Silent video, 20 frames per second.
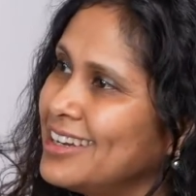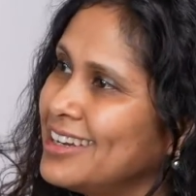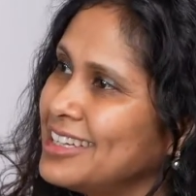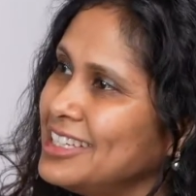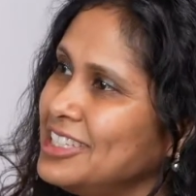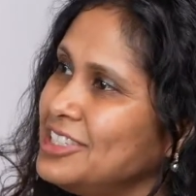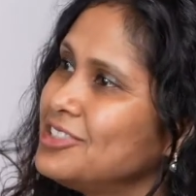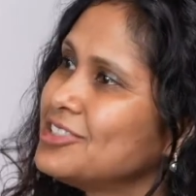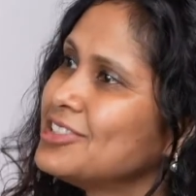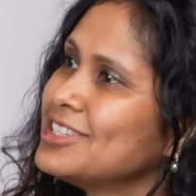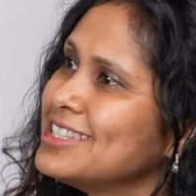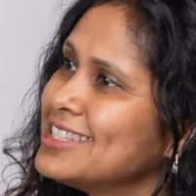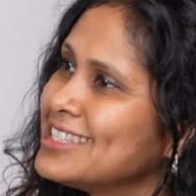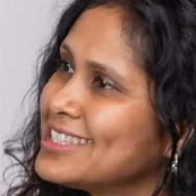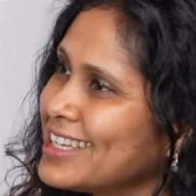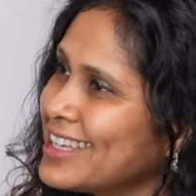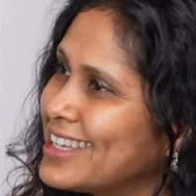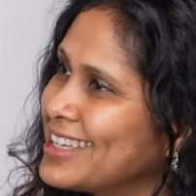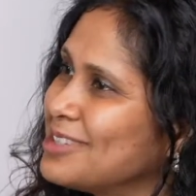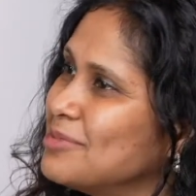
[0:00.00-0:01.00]

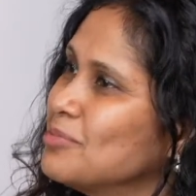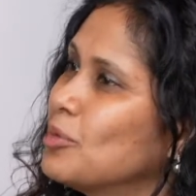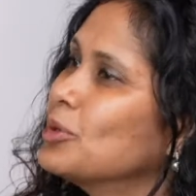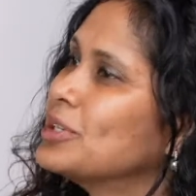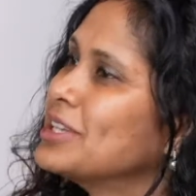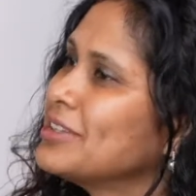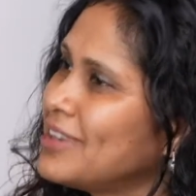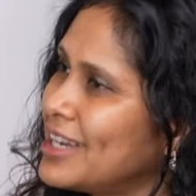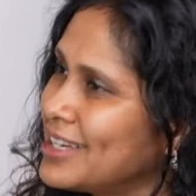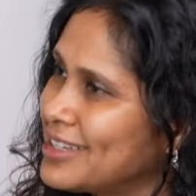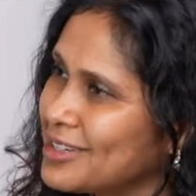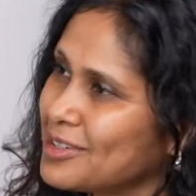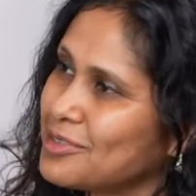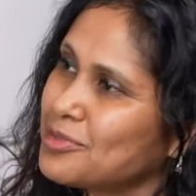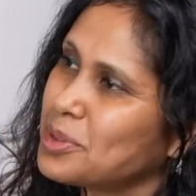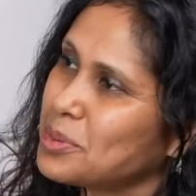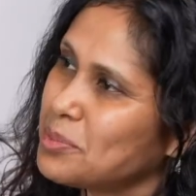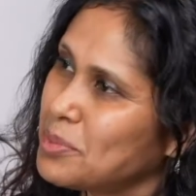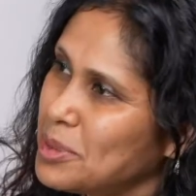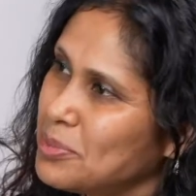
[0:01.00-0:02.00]
intrinsic motivator
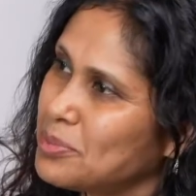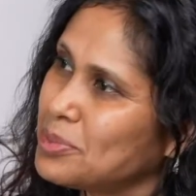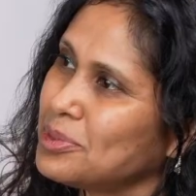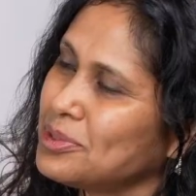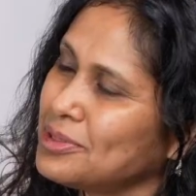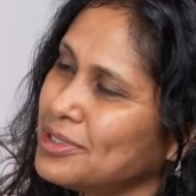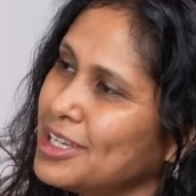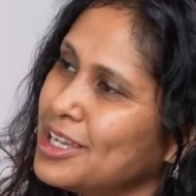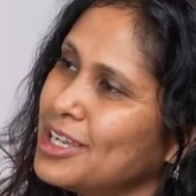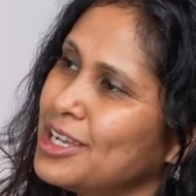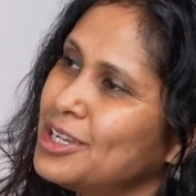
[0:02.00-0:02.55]
for people